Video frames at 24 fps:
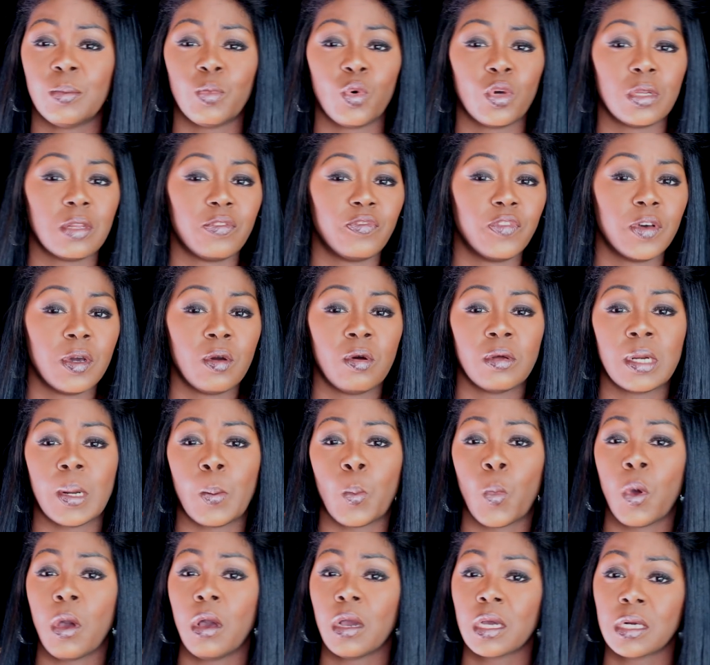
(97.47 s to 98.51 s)
I'm on the phone,
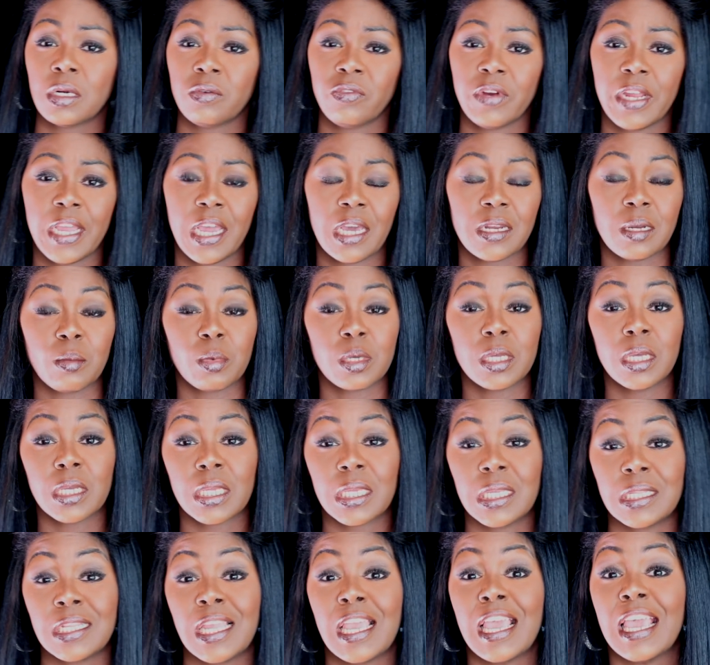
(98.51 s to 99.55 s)
I'm walking around, I'm
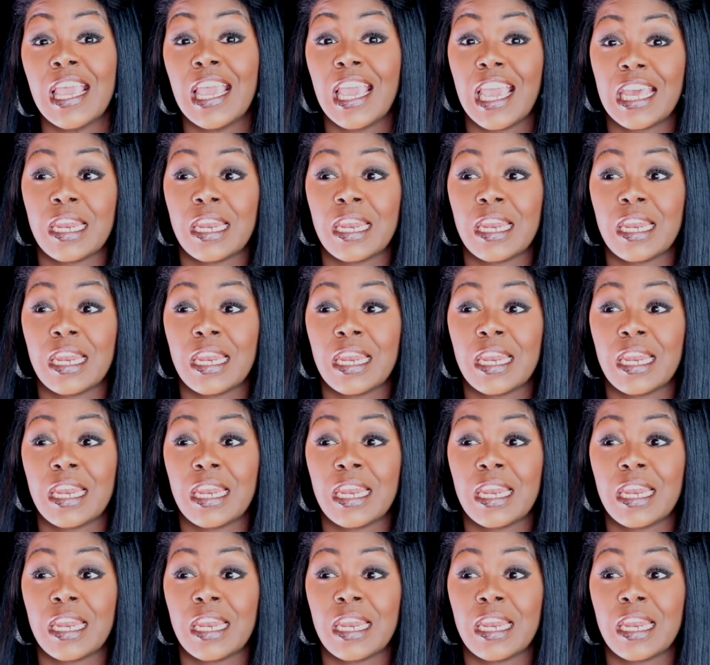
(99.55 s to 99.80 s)
cooking,